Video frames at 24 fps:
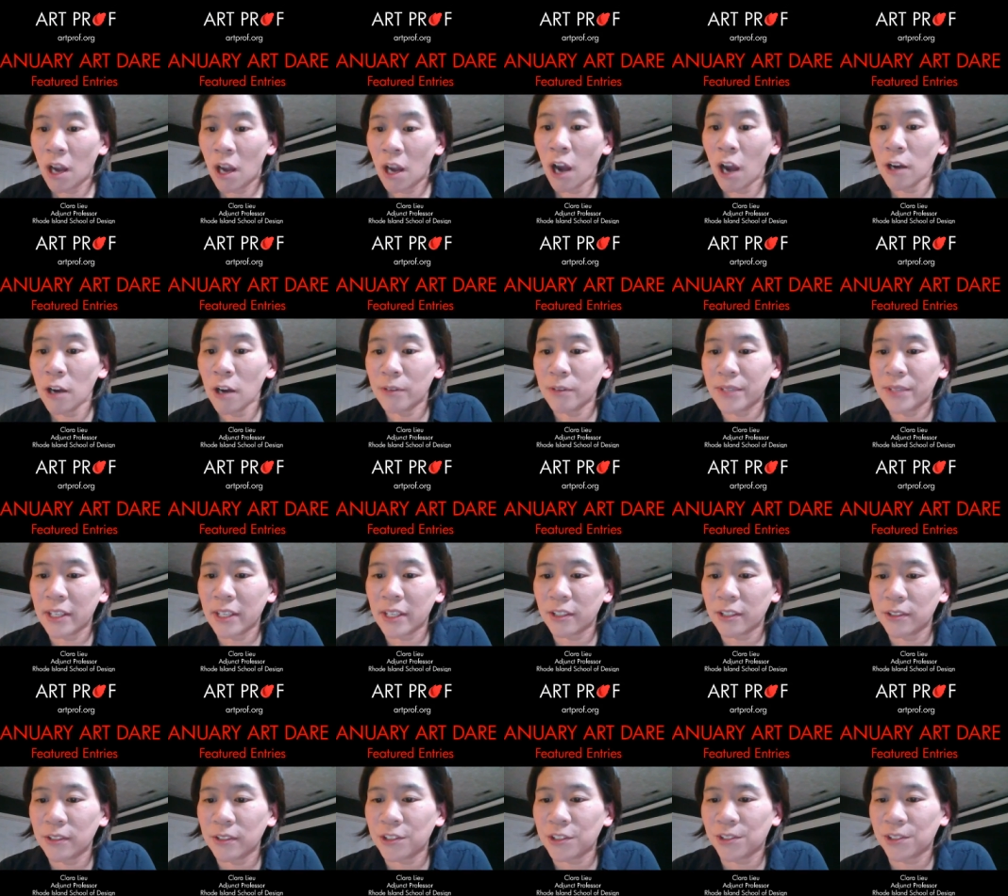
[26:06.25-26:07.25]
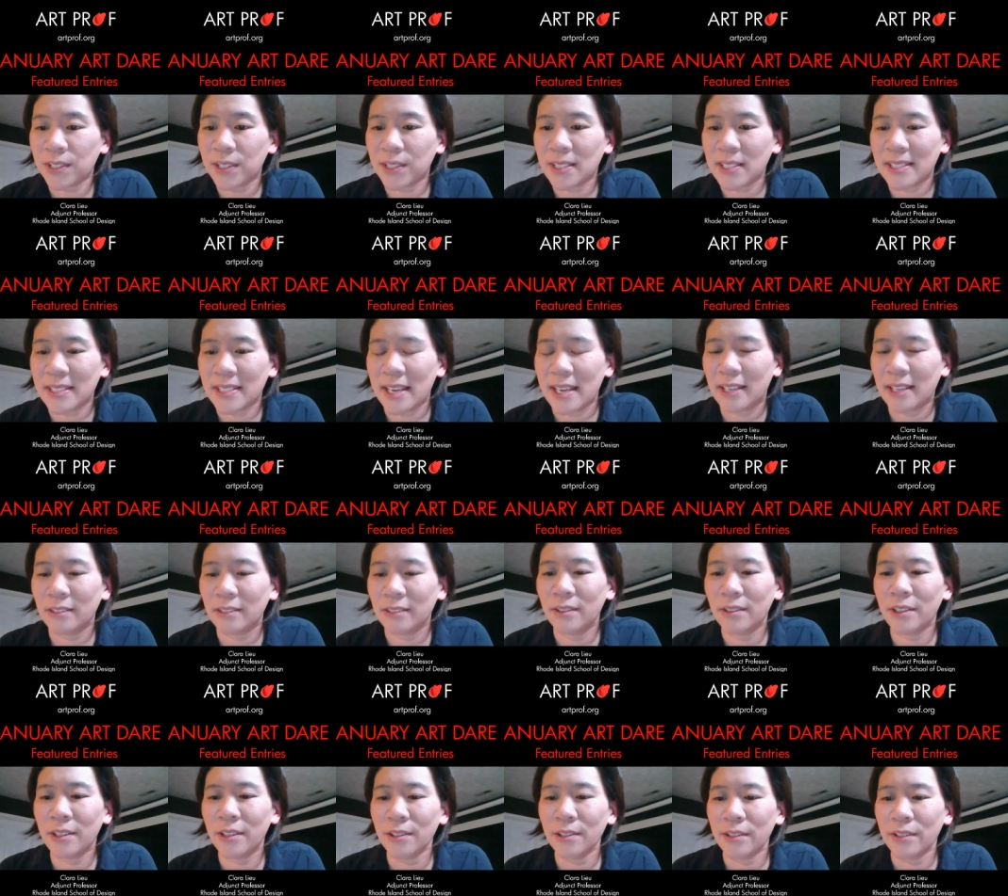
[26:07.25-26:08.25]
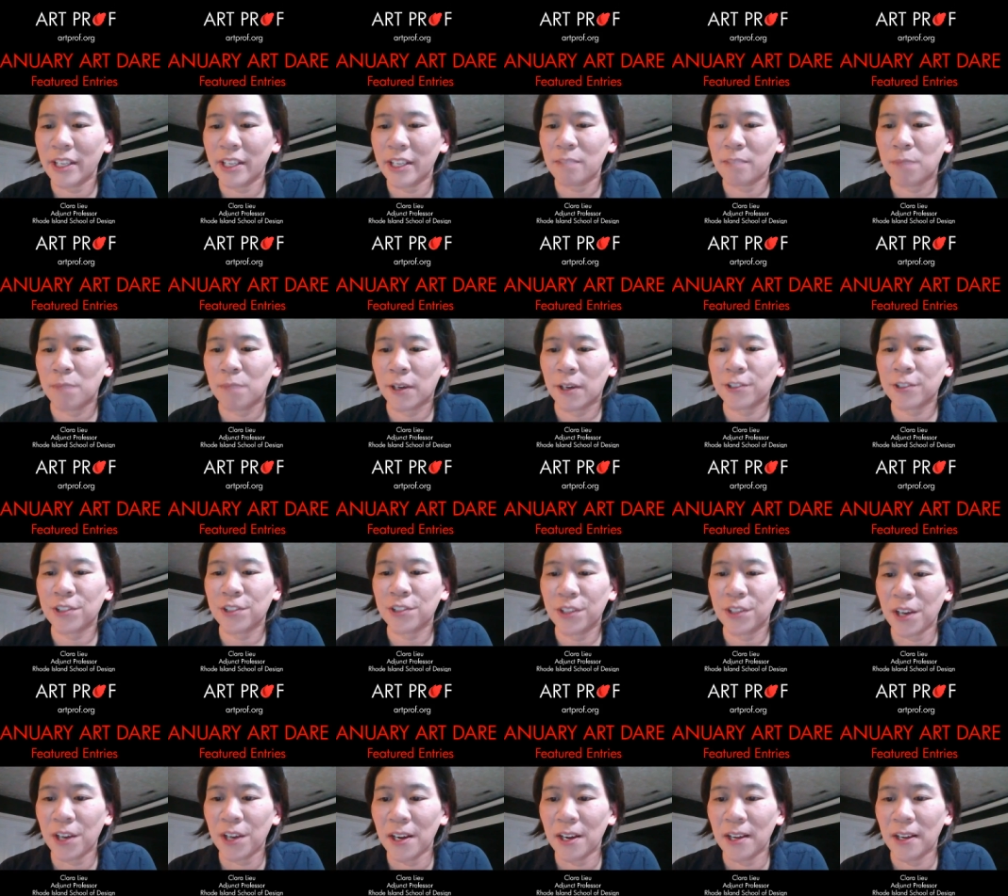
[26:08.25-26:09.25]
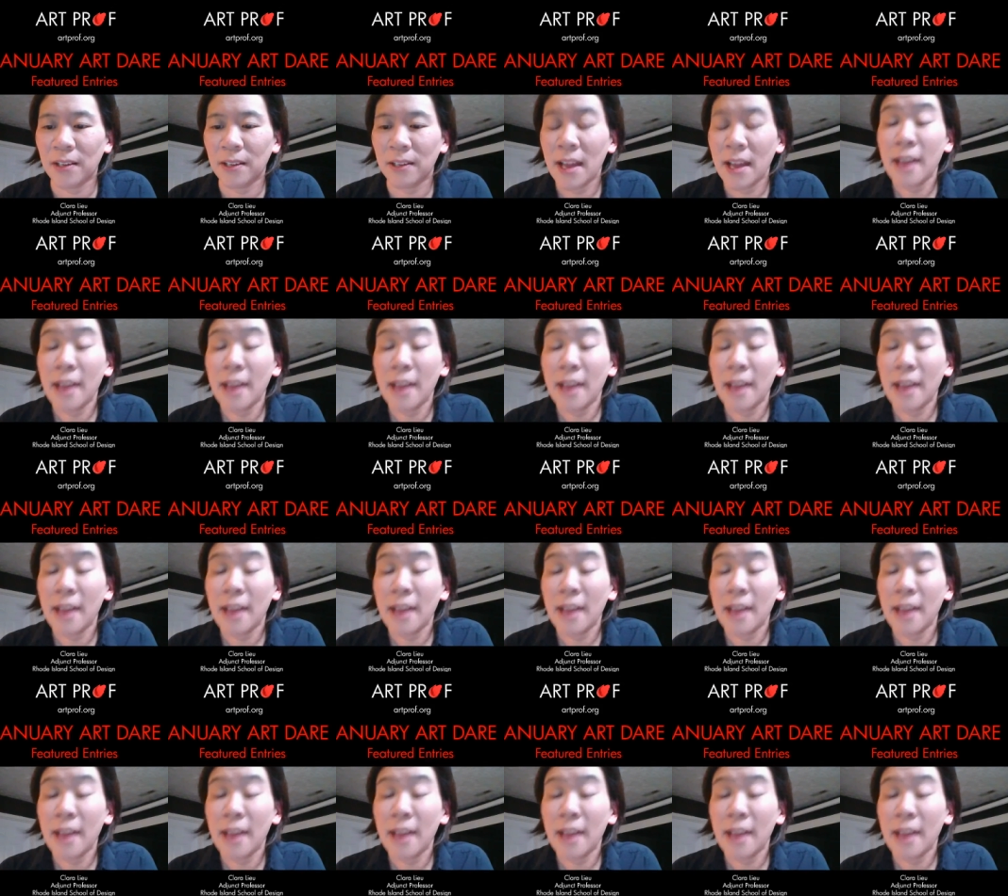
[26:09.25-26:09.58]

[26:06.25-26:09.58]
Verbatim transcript: Oh, Nick Utri is saying a little like Marc Chagall.